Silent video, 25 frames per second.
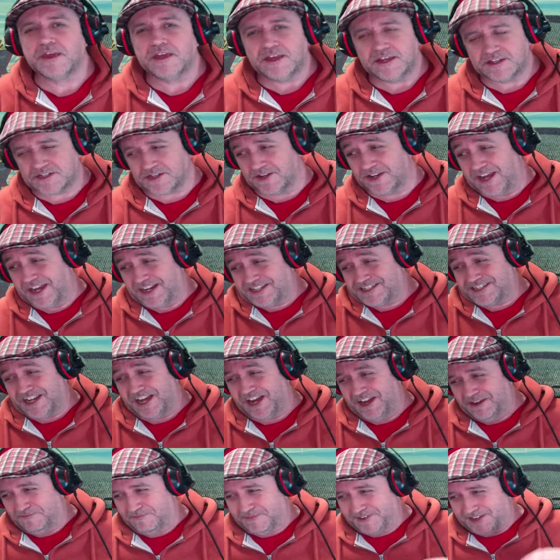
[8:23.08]
Until next
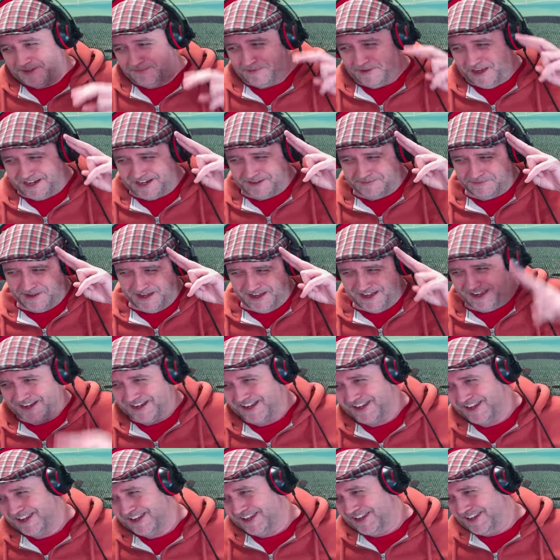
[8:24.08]
time, goodbye, goodbye,
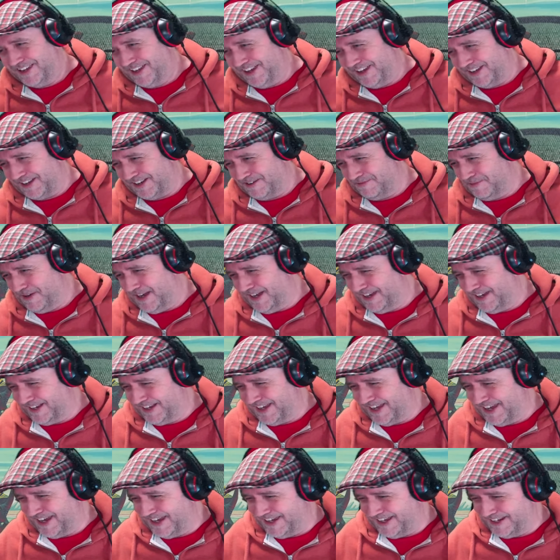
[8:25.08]
and goodbye
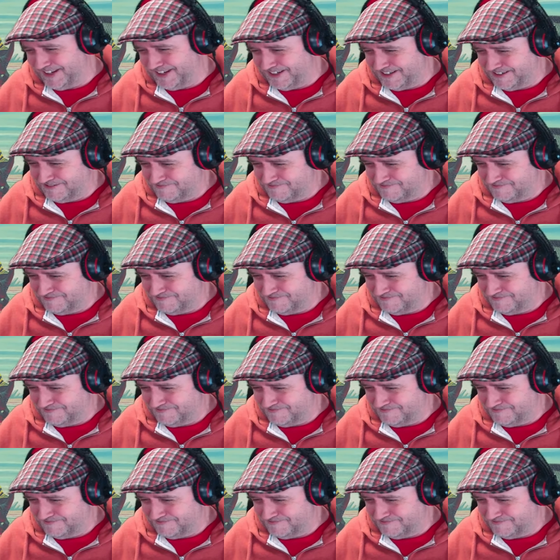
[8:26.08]
again.